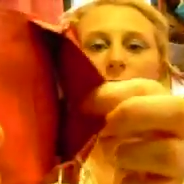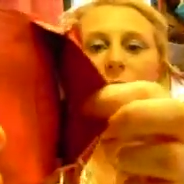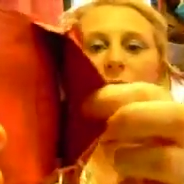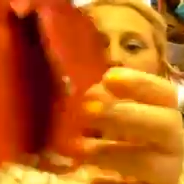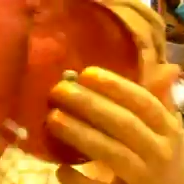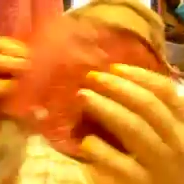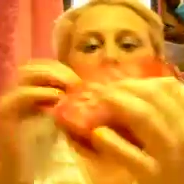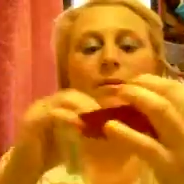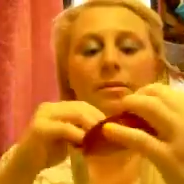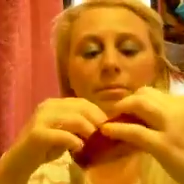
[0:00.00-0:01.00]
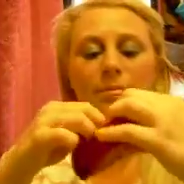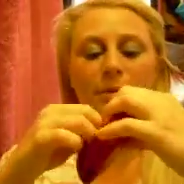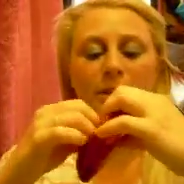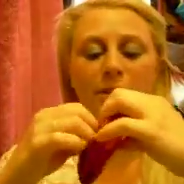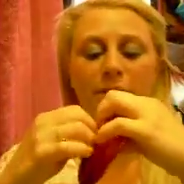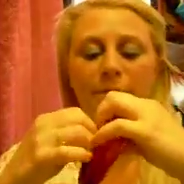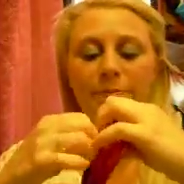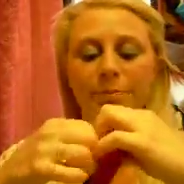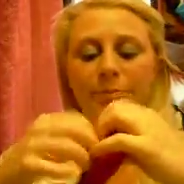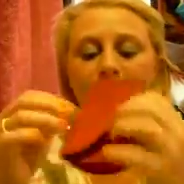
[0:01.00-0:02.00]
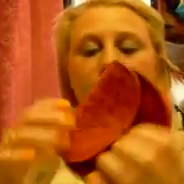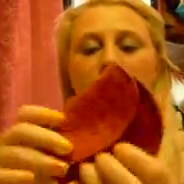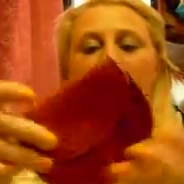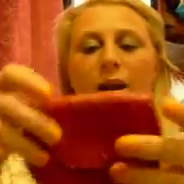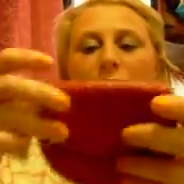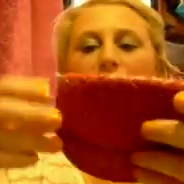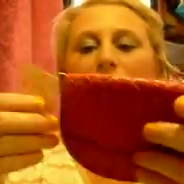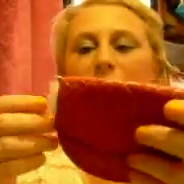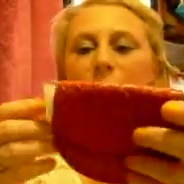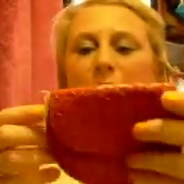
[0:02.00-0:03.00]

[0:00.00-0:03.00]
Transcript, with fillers: coin purse. Uh, it's